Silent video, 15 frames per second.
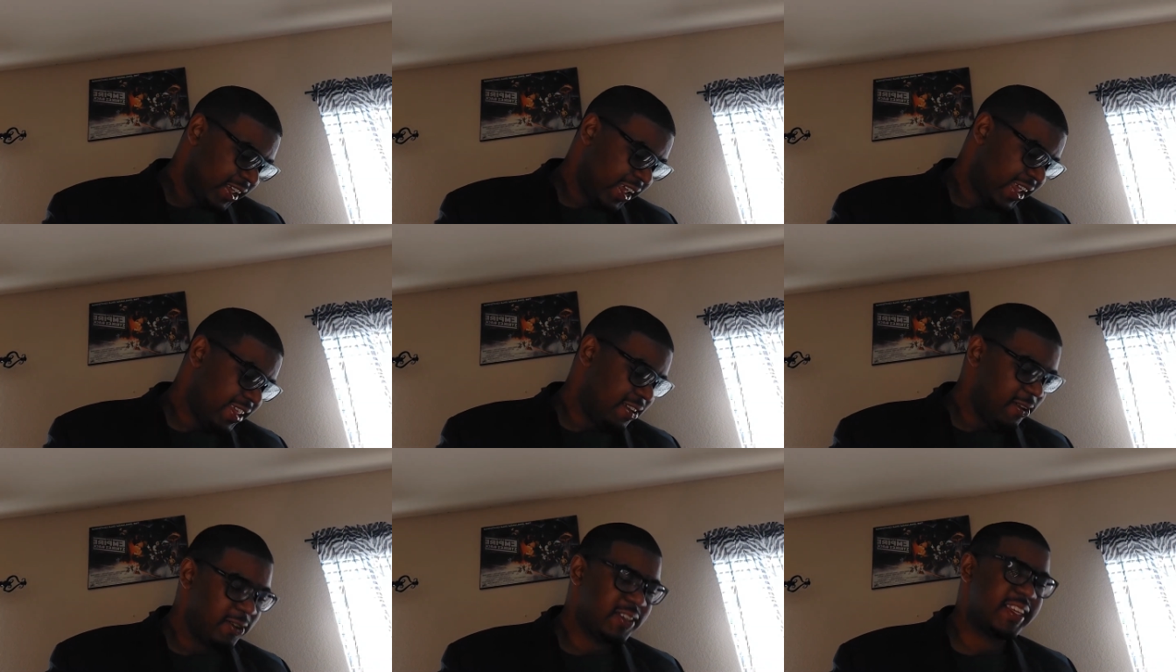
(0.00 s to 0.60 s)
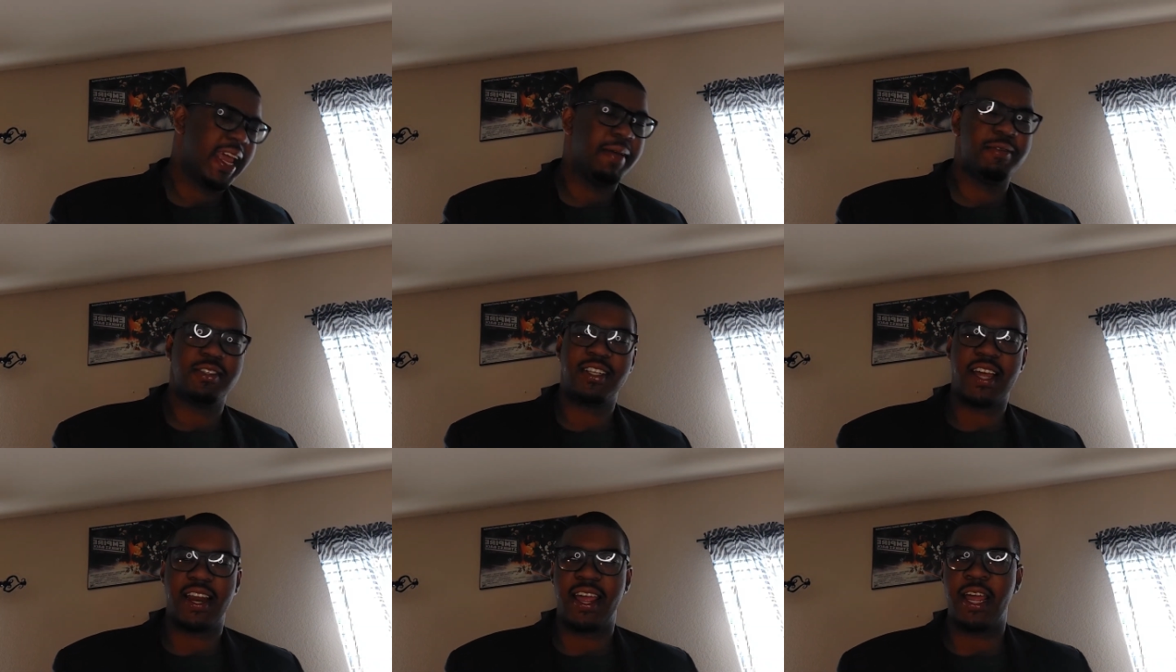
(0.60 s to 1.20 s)
and you know, Sam
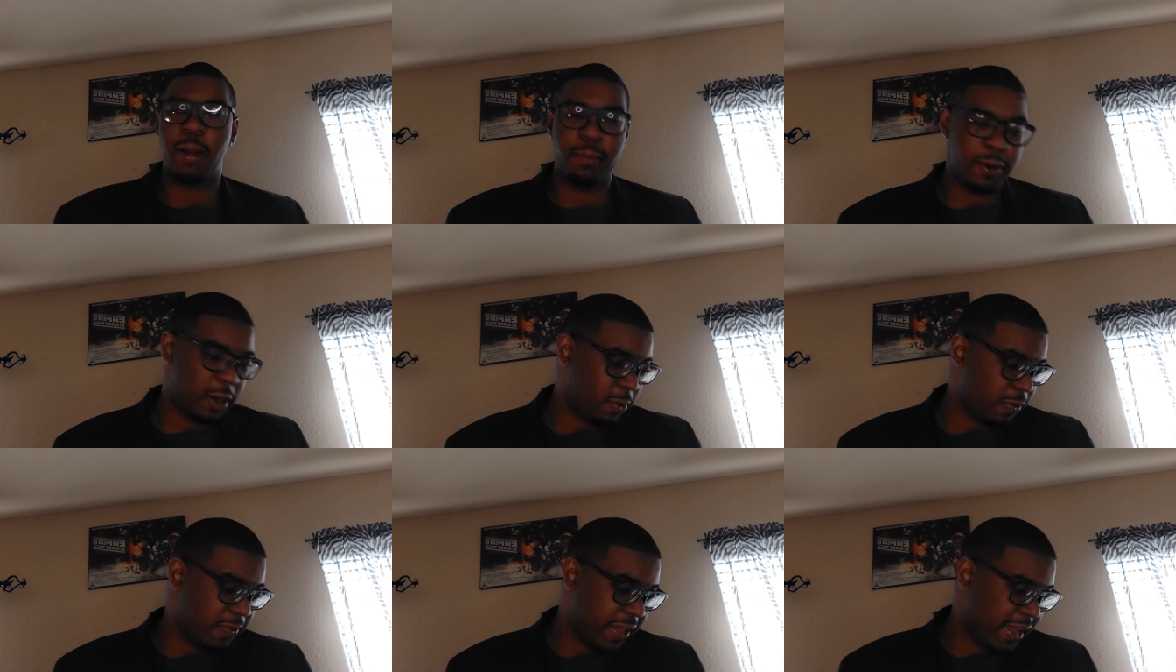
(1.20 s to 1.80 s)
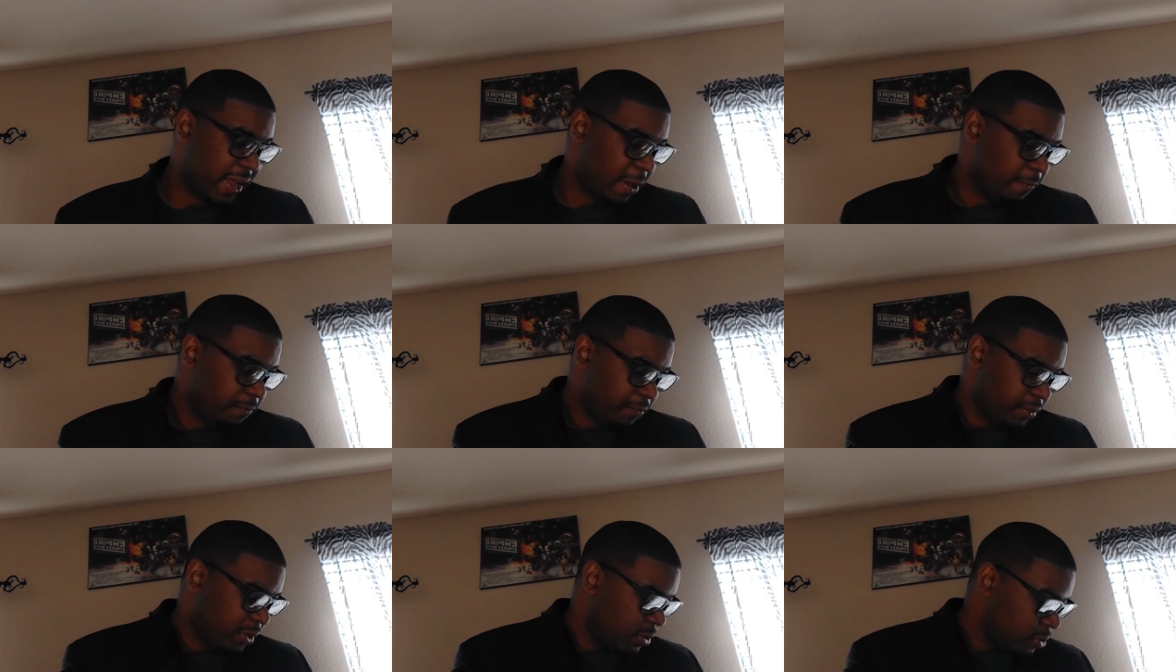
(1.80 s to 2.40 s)
is kind of helping her with
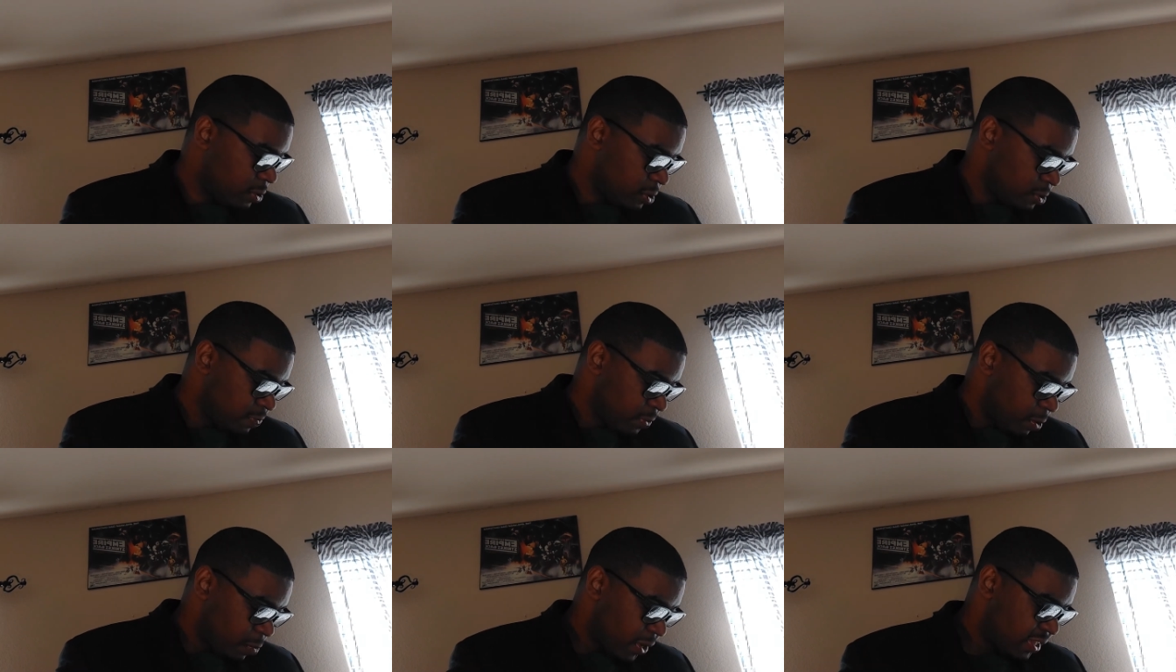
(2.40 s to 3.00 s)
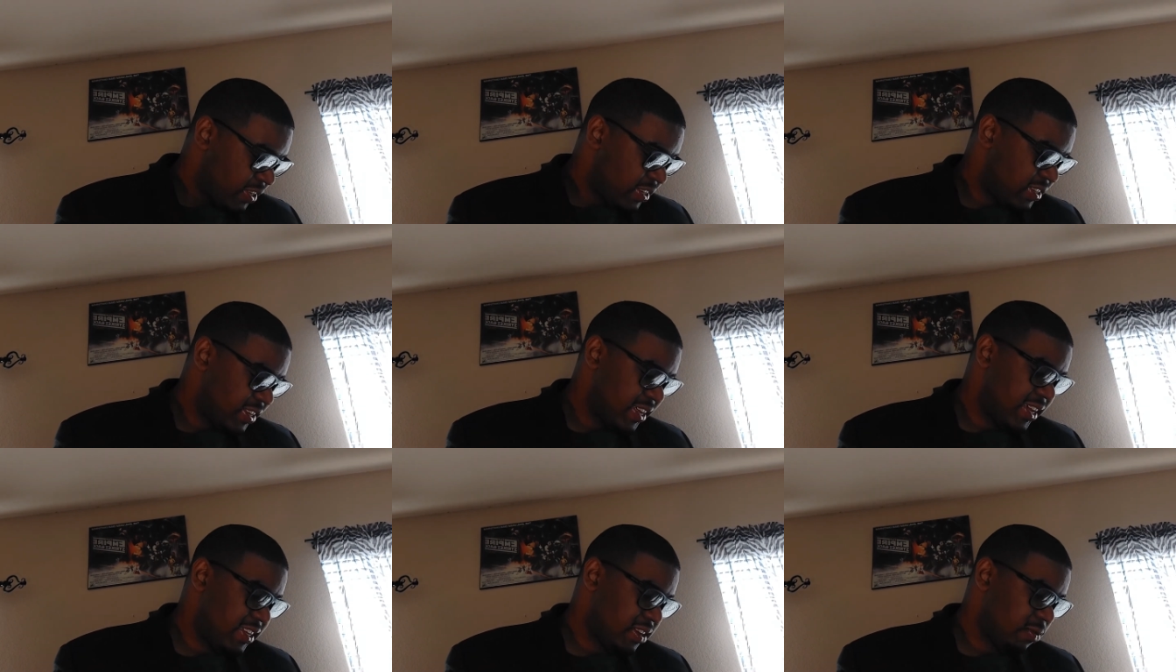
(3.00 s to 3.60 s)
that. We get to
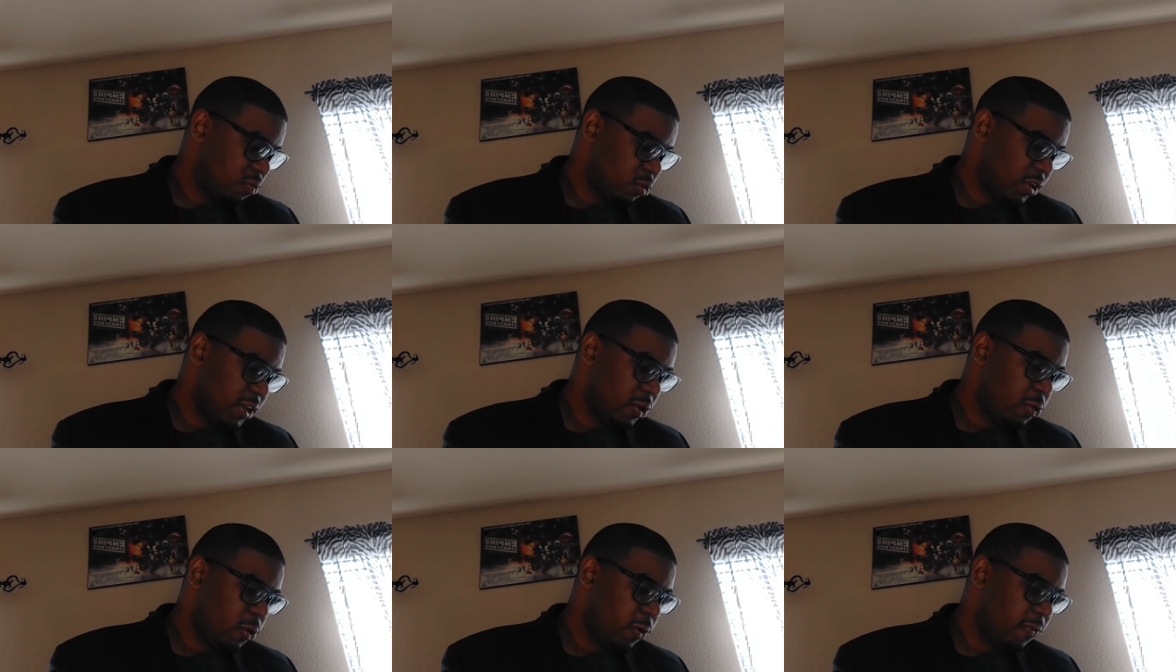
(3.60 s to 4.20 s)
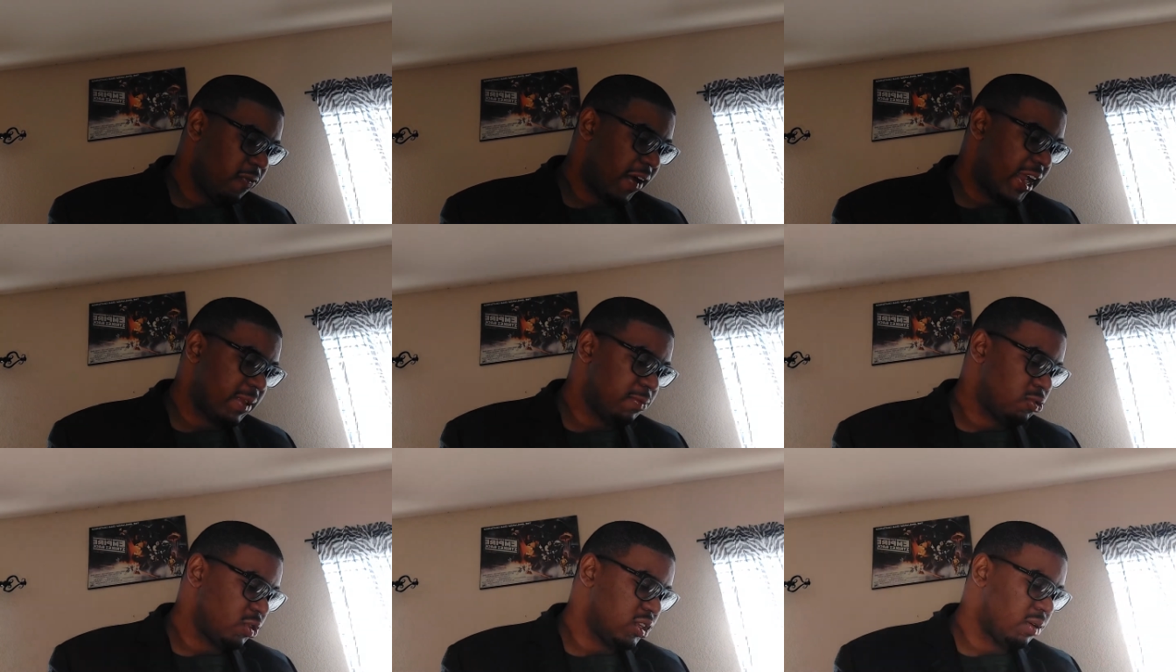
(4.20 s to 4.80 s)
see some really cool
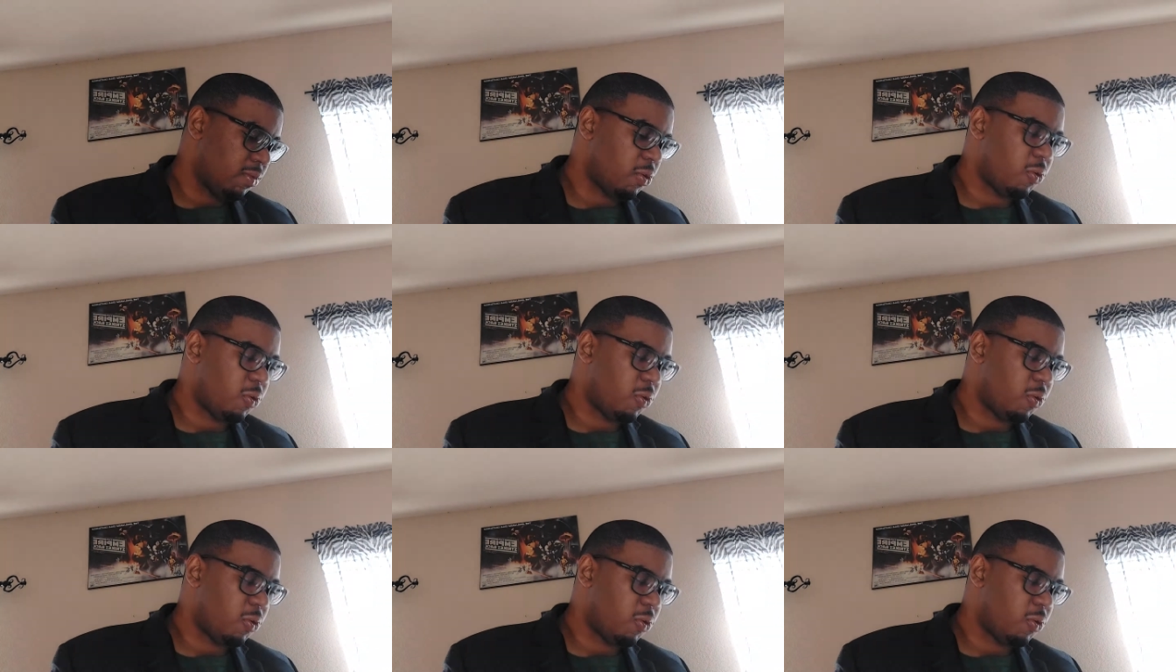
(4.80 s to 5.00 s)
fights between the